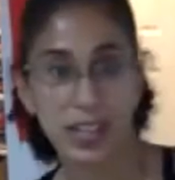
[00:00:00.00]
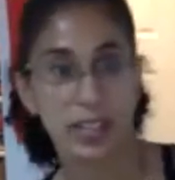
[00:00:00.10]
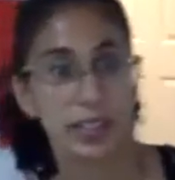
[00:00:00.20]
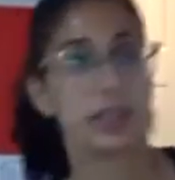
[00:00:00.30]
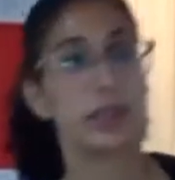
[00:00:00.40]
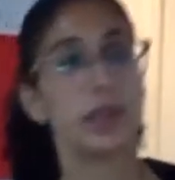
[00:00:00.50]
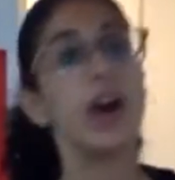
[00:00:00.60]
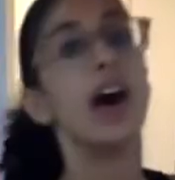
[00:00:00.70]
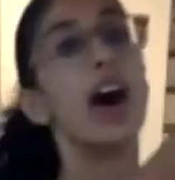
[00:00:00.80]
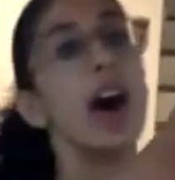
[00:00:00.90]
two,
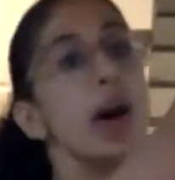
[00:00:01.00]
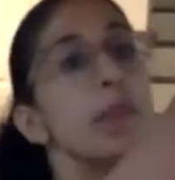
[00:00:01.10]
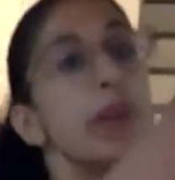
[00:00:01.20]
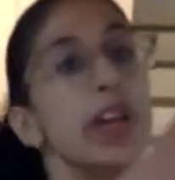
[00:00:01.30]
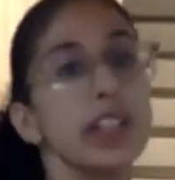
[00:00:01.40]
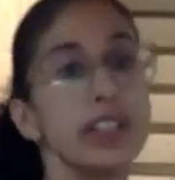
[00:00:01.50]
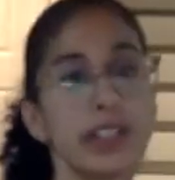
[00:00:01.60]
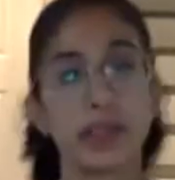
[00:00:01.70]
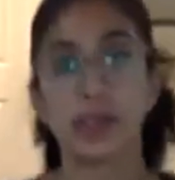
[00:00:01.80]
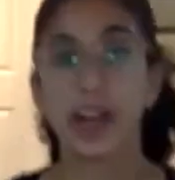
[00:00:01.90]
up,
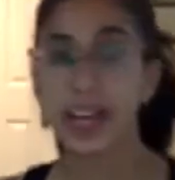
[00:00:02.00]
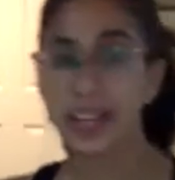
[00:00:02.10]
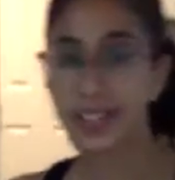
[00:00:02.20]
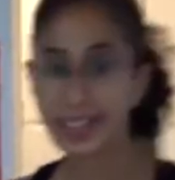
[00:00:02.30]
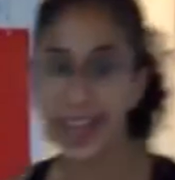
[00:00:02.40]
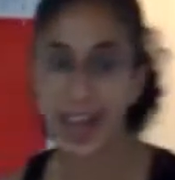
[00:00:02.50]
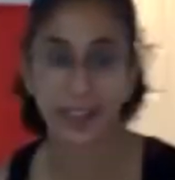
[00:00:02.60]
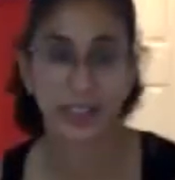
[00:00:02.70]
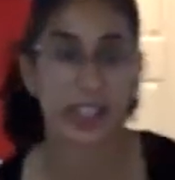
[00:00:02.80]
two, down,